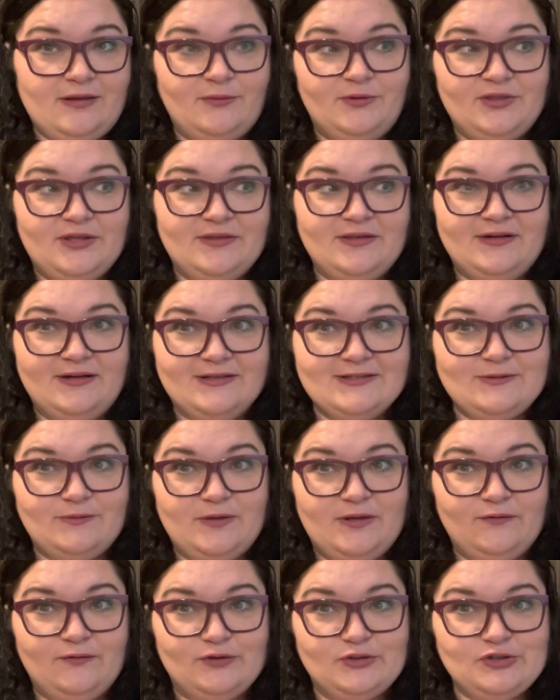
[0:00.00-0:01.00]
within the next
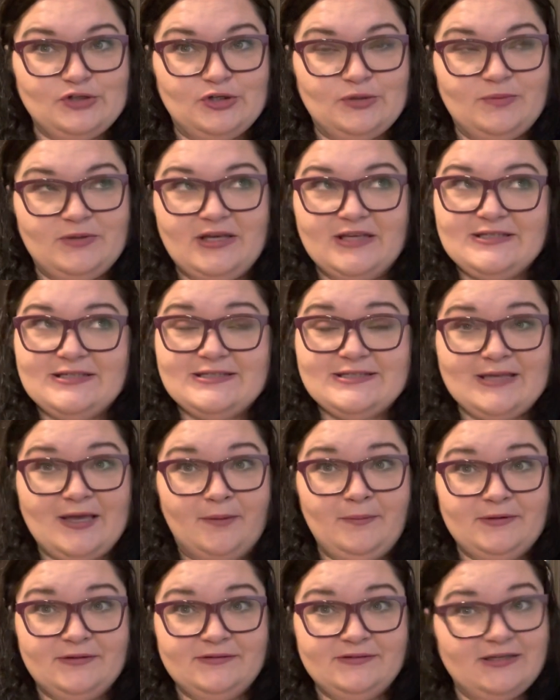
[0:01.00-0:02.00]
week for sure because it's
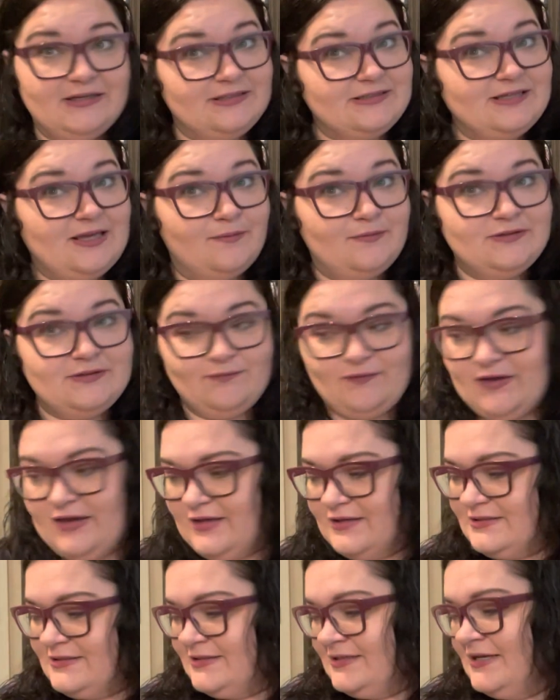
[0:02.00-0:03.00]
coming. It's coming
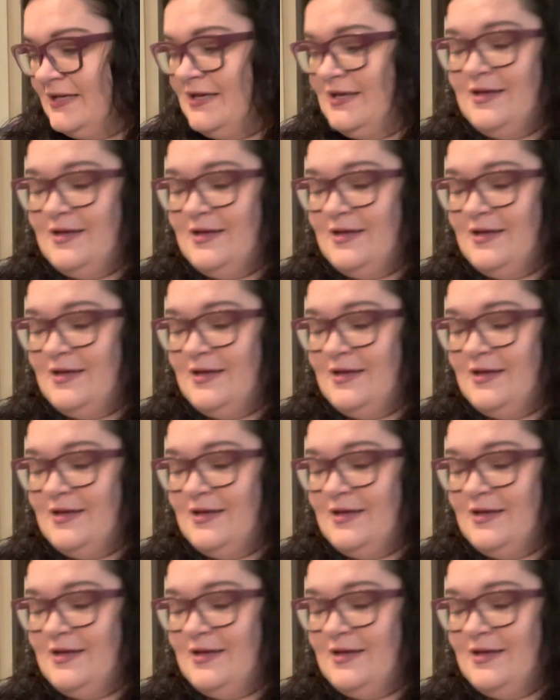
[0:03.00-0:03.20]
fast.